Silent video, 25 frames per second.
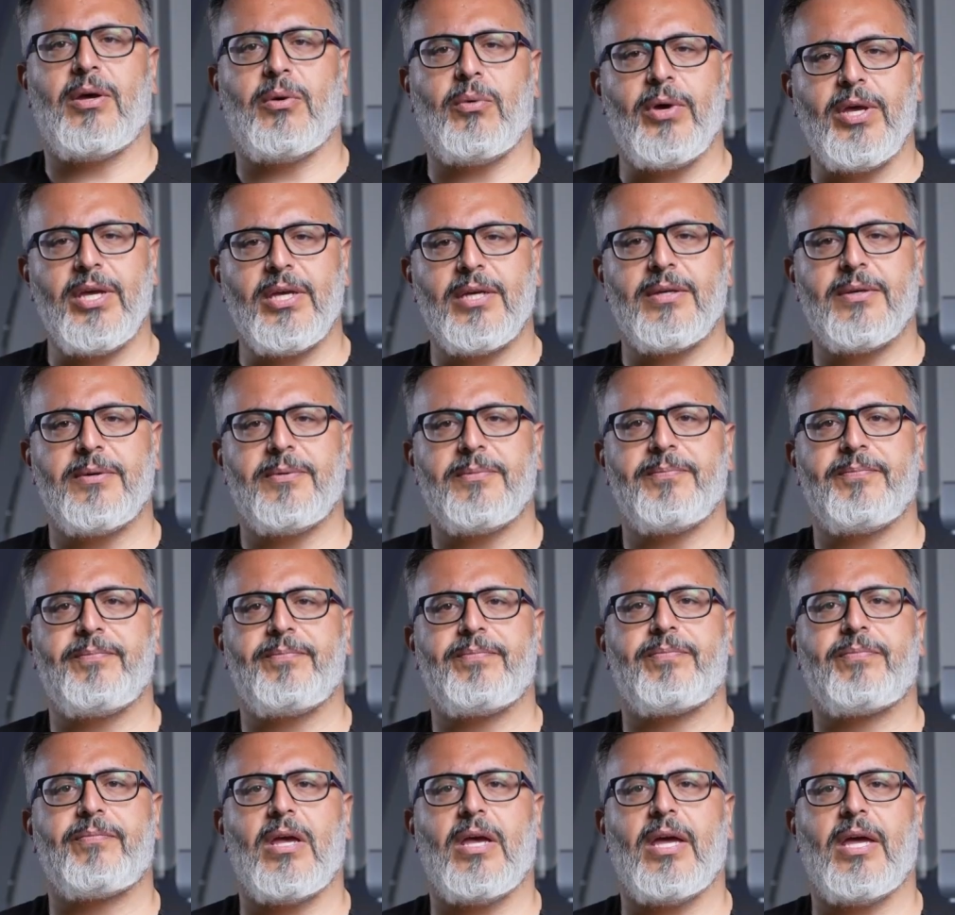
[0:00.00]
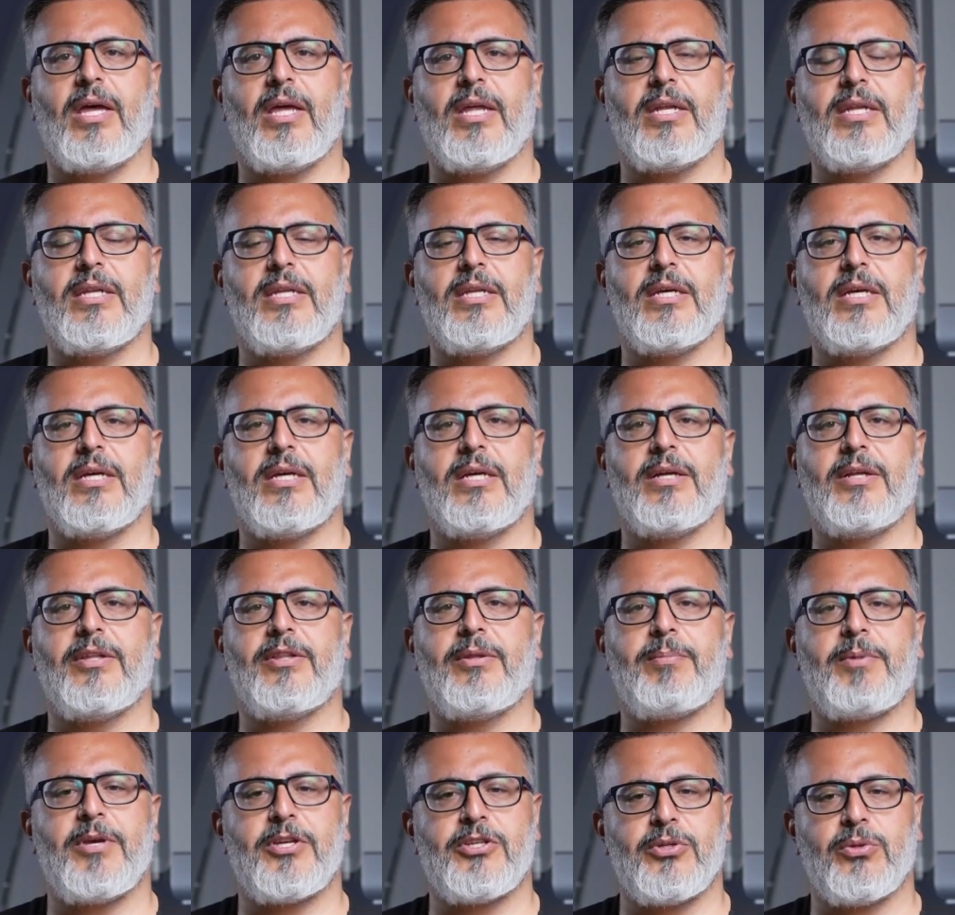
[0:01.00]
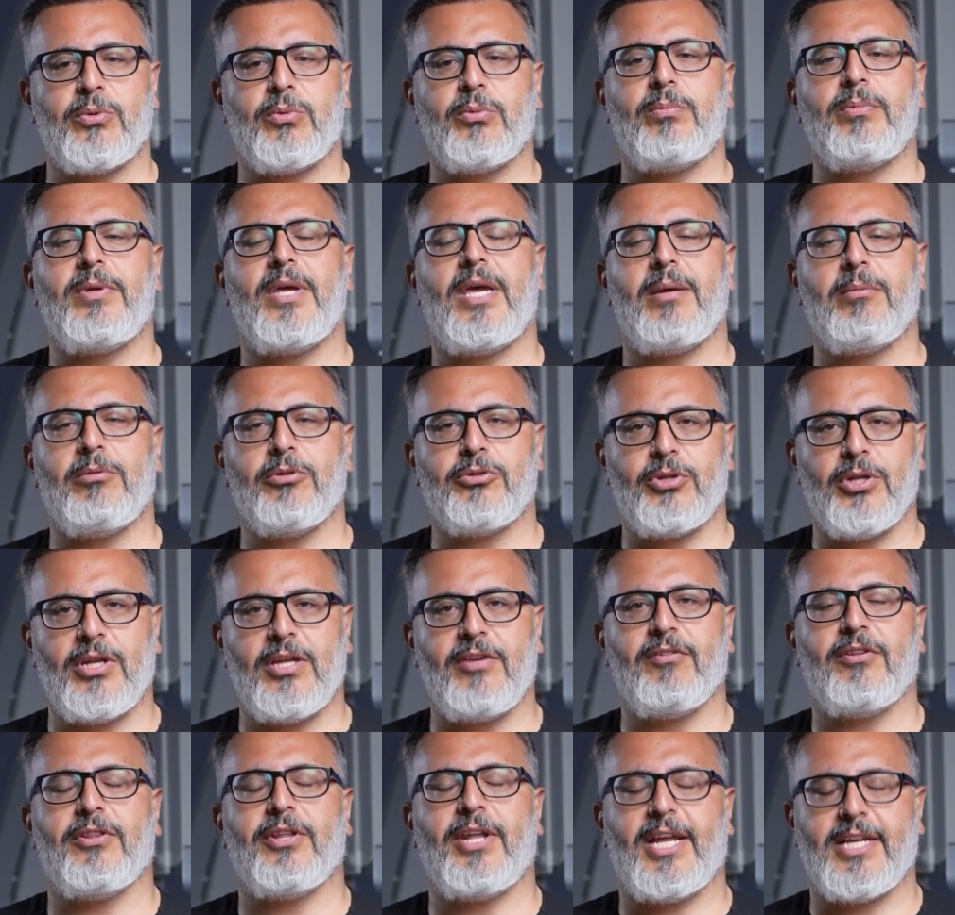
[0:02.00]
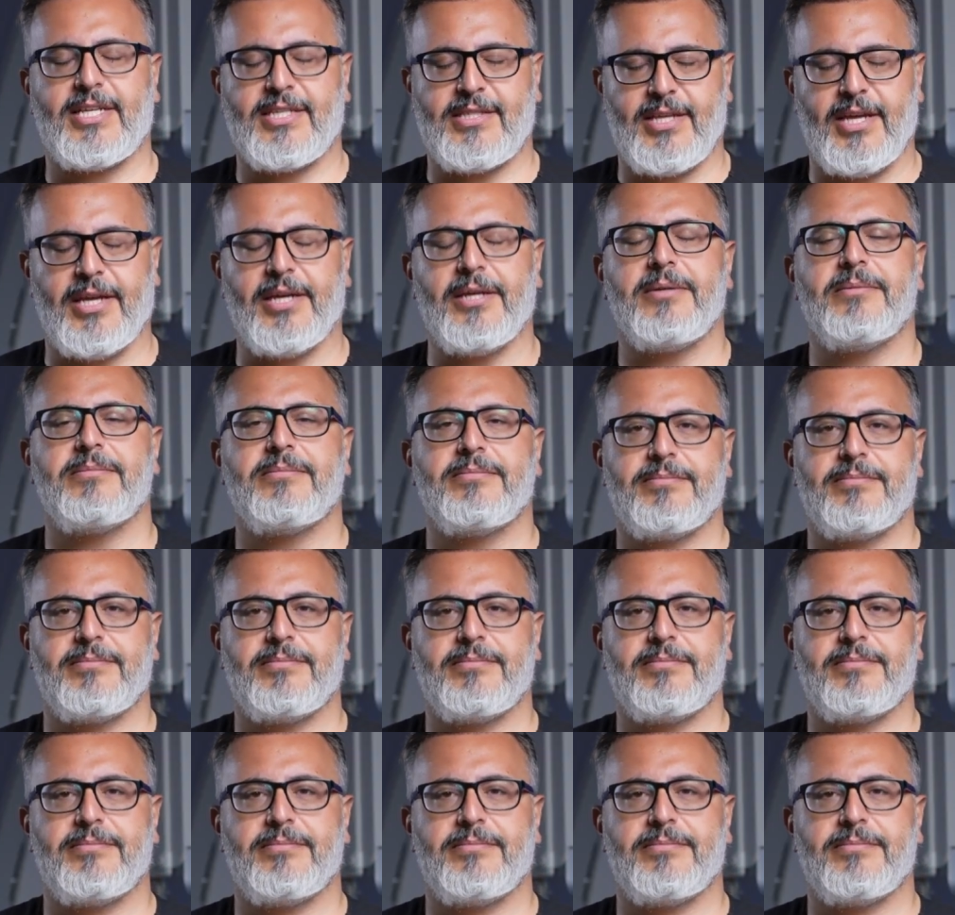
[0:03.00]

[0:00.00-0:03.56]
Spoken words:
awake, and the patient would be able to leave on the next day.